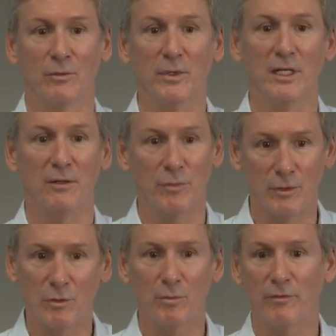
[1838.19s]
We need
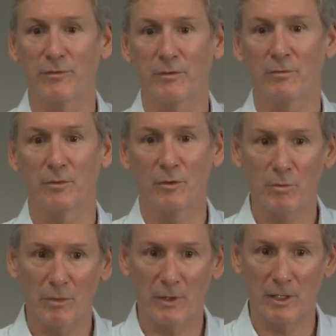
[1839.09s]
renewable,
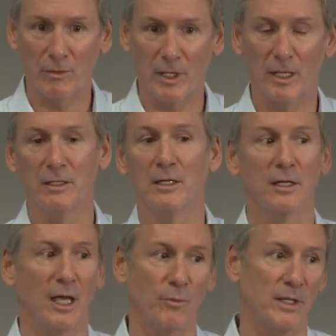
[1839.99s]
renewable grid
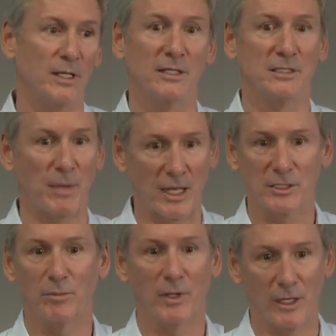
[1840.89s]
and we need
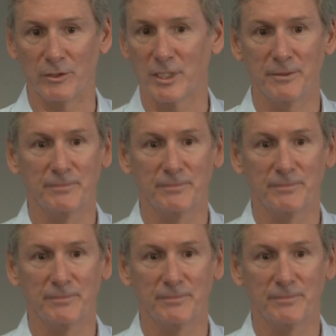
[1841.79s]
dispatchable energy.